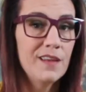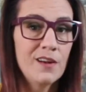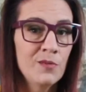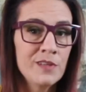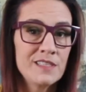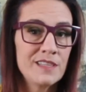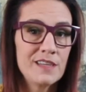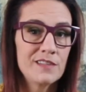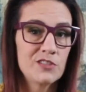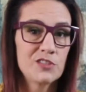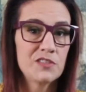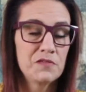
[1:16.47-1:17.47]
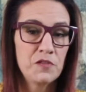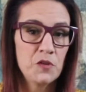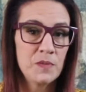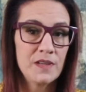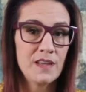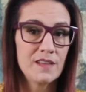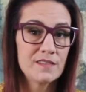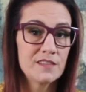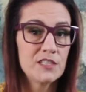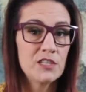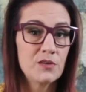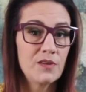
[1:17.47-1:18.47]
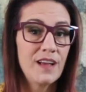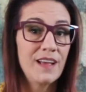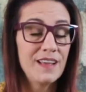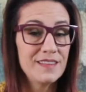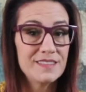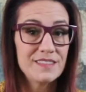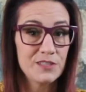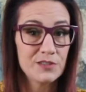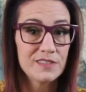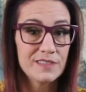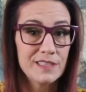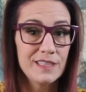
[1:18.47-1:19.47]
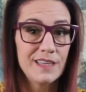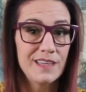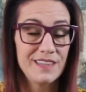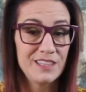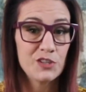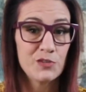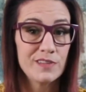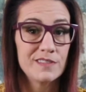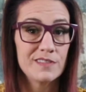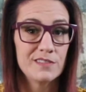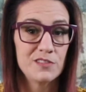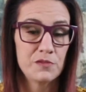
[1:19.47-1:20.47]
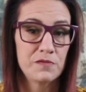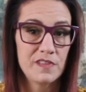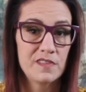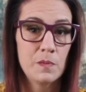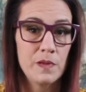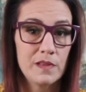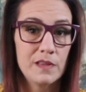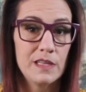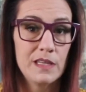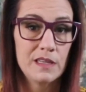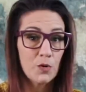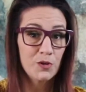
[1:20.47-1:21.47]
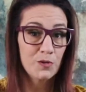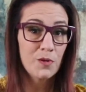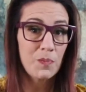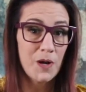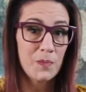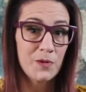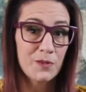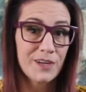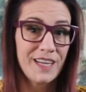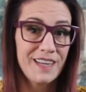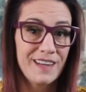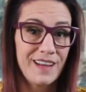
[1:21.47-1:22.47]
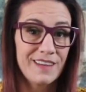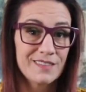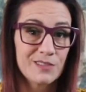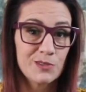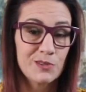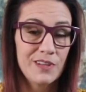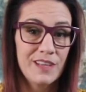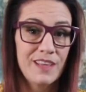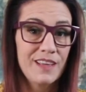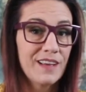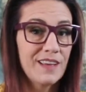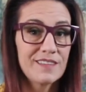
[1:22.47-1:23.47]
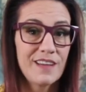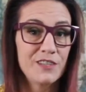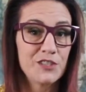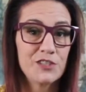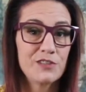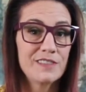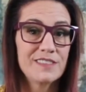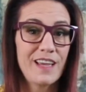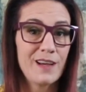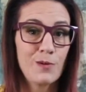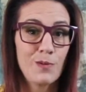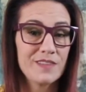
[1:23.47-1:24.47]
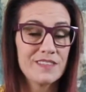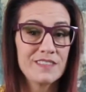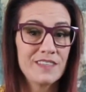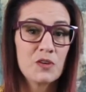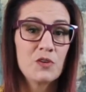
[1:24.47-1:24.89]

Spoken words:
It only takes just a few minutes to do, and seriously, it increases your visibility. Were you the popular kid in high school? Because I sure as heck wasn't.